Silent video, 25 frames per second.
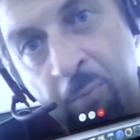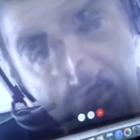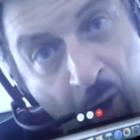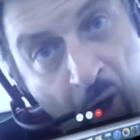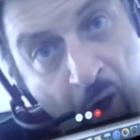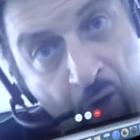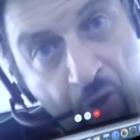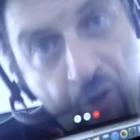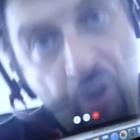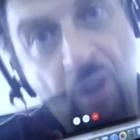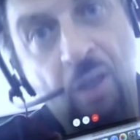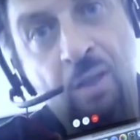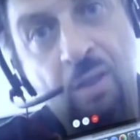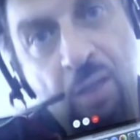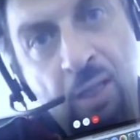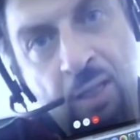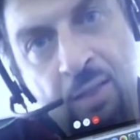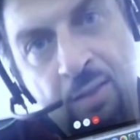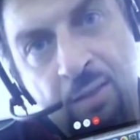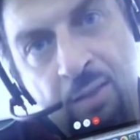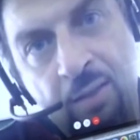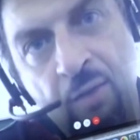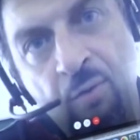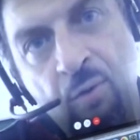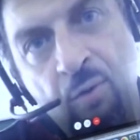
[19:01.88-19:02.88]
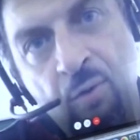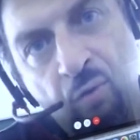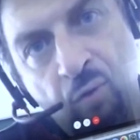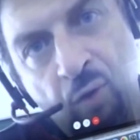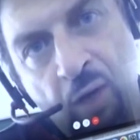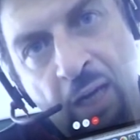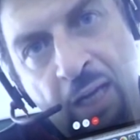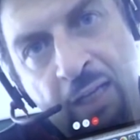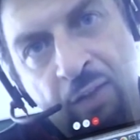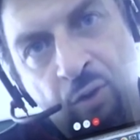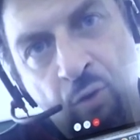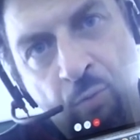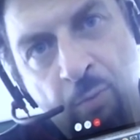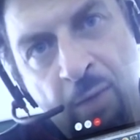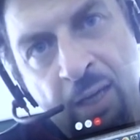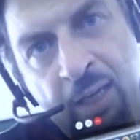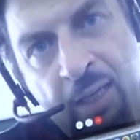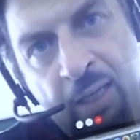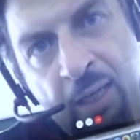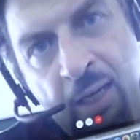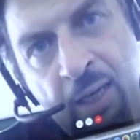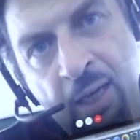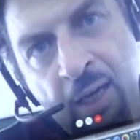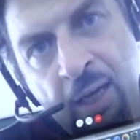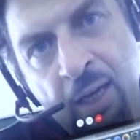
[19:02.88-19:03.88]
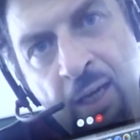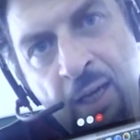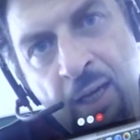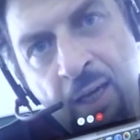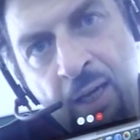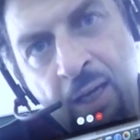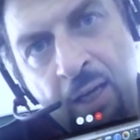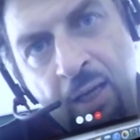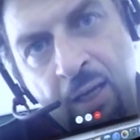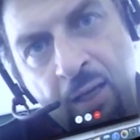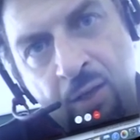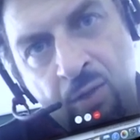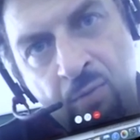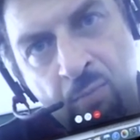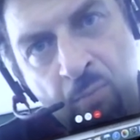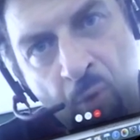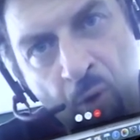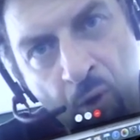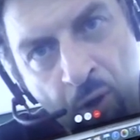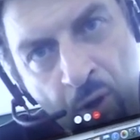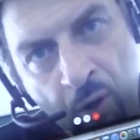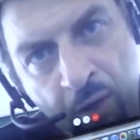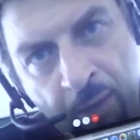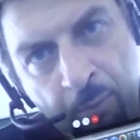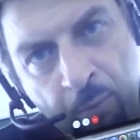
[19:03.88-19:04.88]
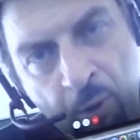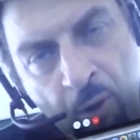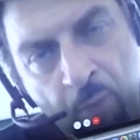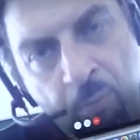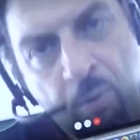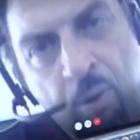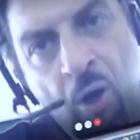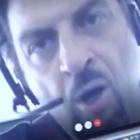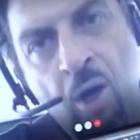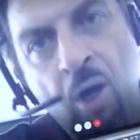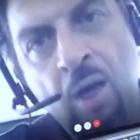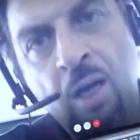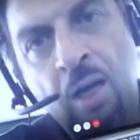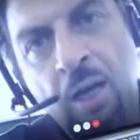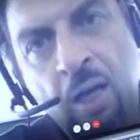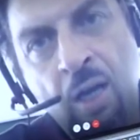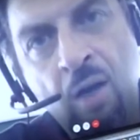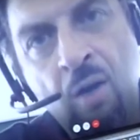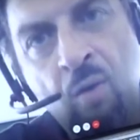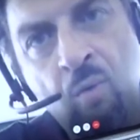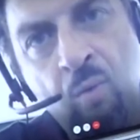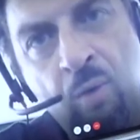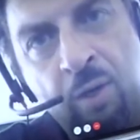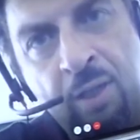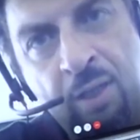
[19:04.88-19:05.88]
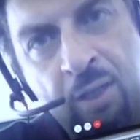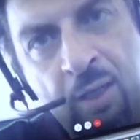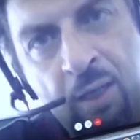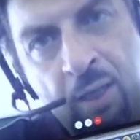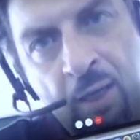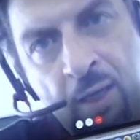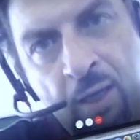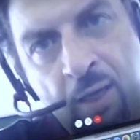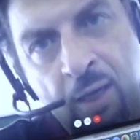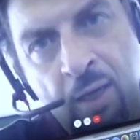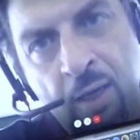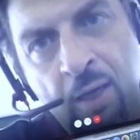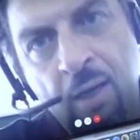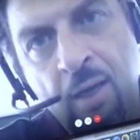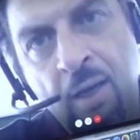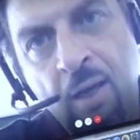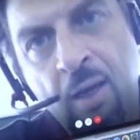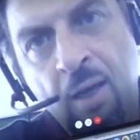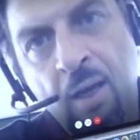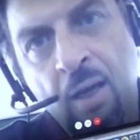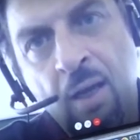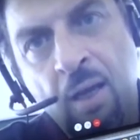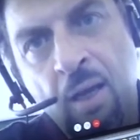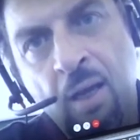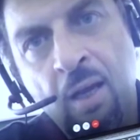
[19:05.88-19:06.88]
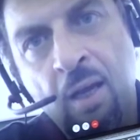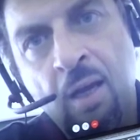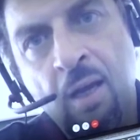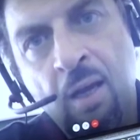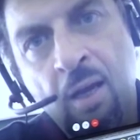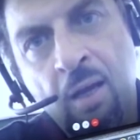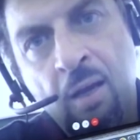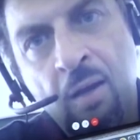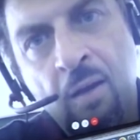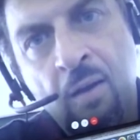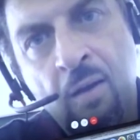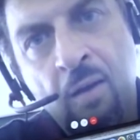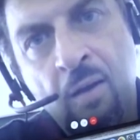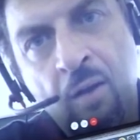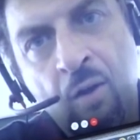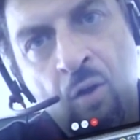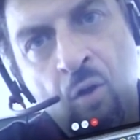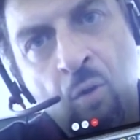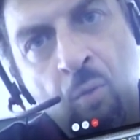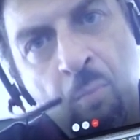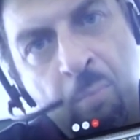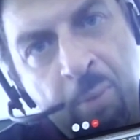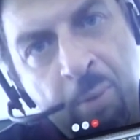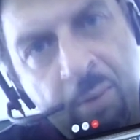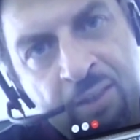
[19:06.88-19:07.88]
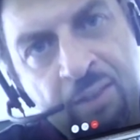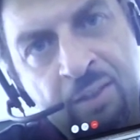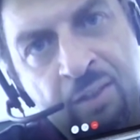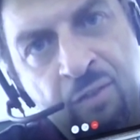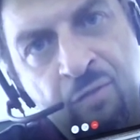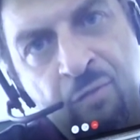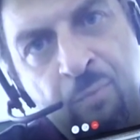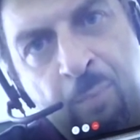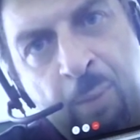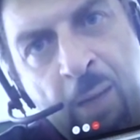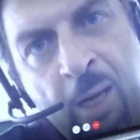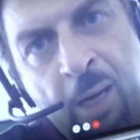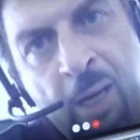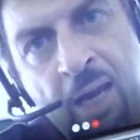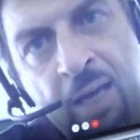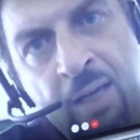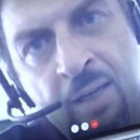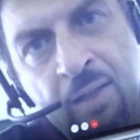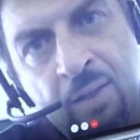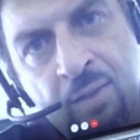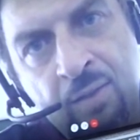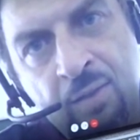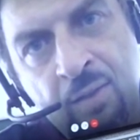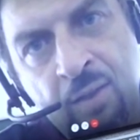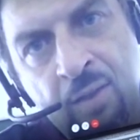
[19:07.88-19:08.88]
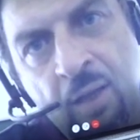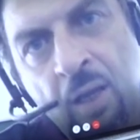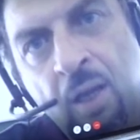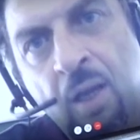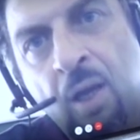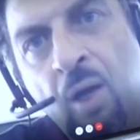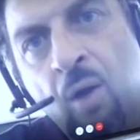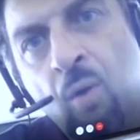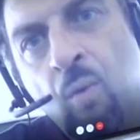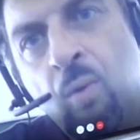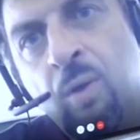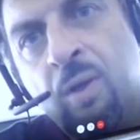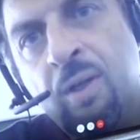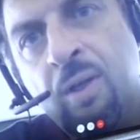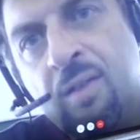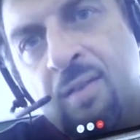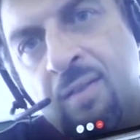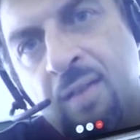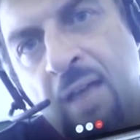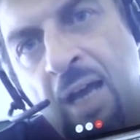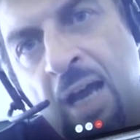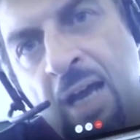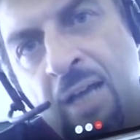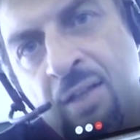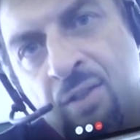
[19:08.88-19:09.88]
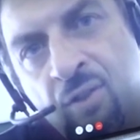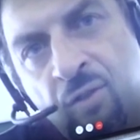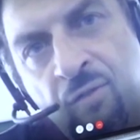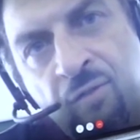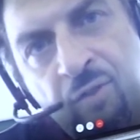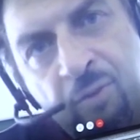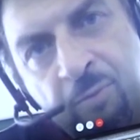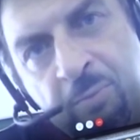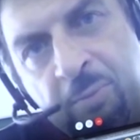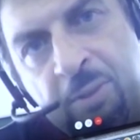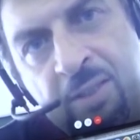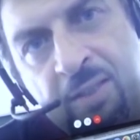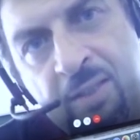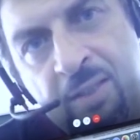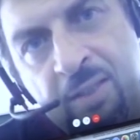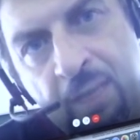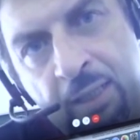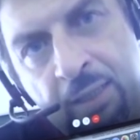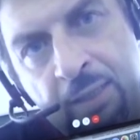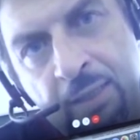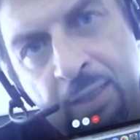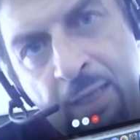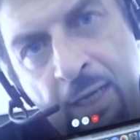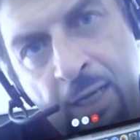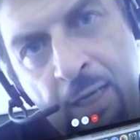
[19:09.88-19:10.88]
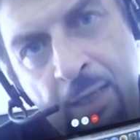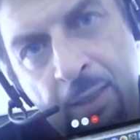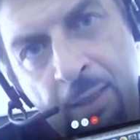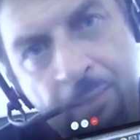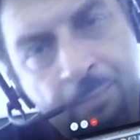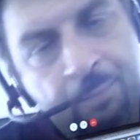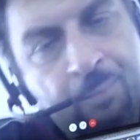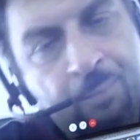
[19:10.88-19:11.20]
project. Let's say we would like to make a, small double boiler with the competitive price with the size of a BZ10.